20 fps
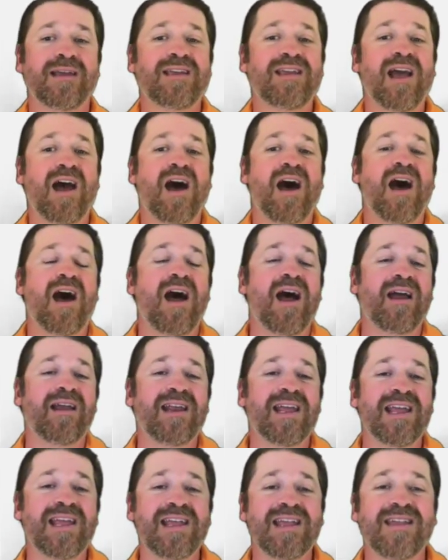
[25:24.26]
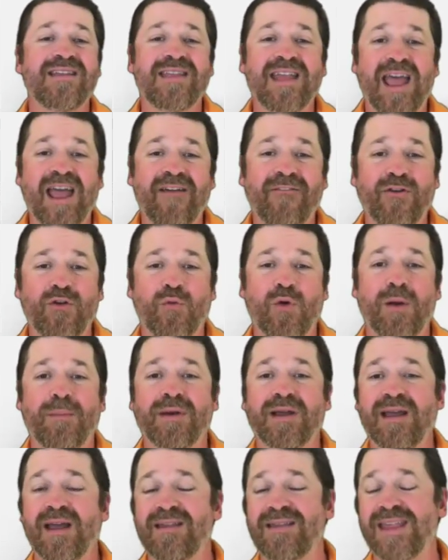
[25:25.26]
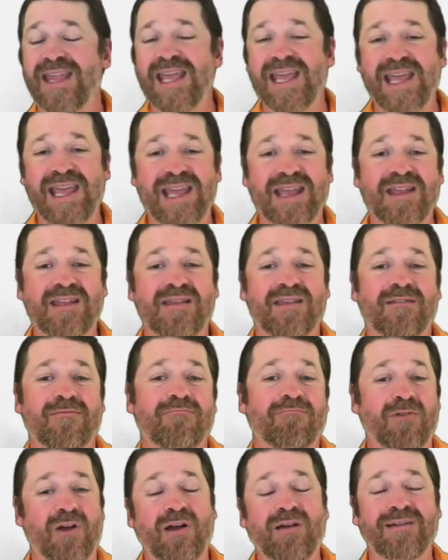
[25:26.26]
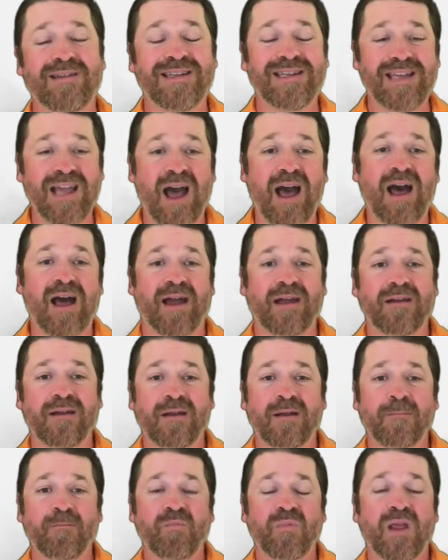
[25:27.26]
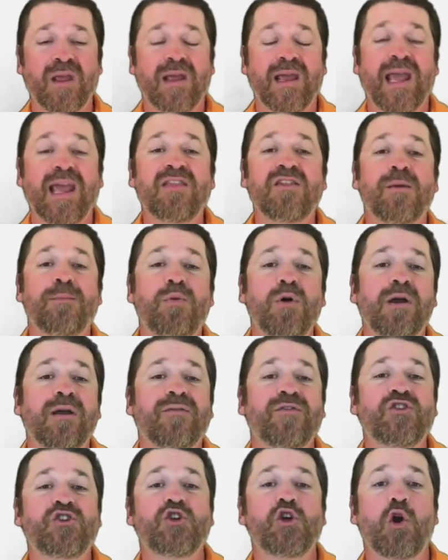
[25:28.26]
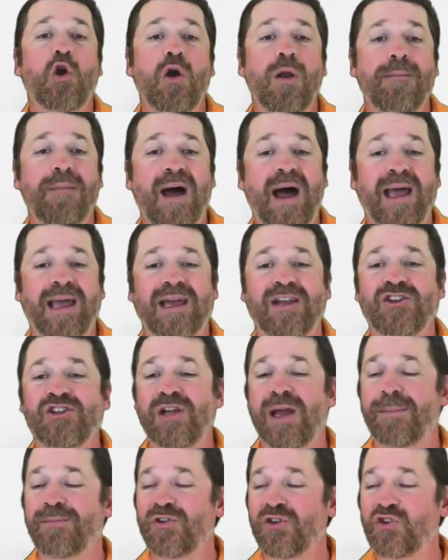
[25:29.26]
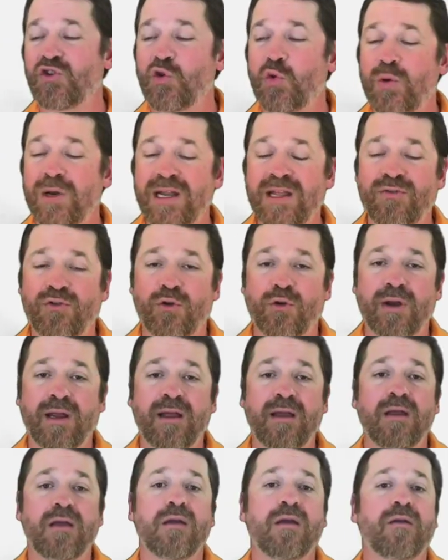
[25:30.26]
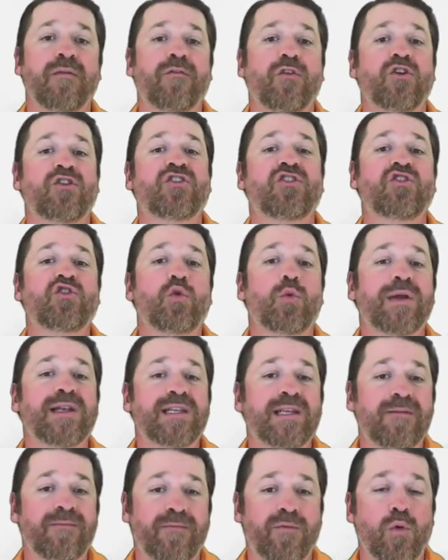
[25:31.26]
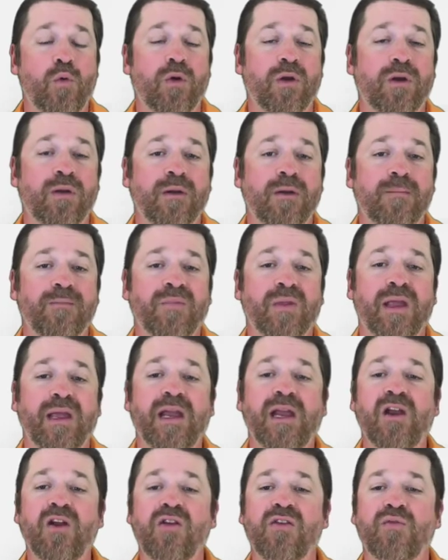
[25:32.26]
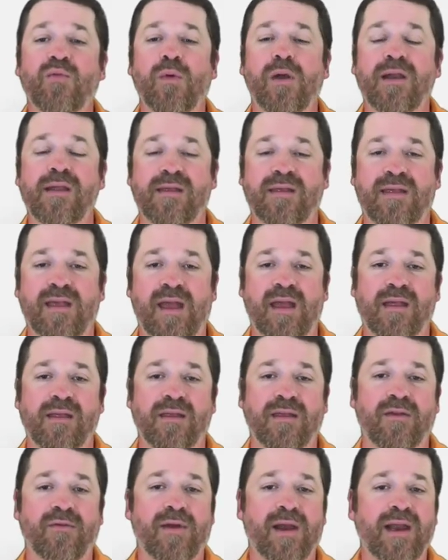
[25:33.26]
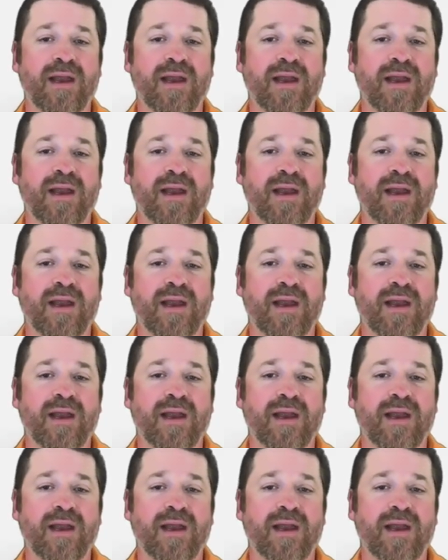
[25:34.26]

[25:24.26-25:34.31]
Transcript: God is everywhere because He is, well, God. In the book of Jeremiah, chapter 23, verse 24, here's what it says. You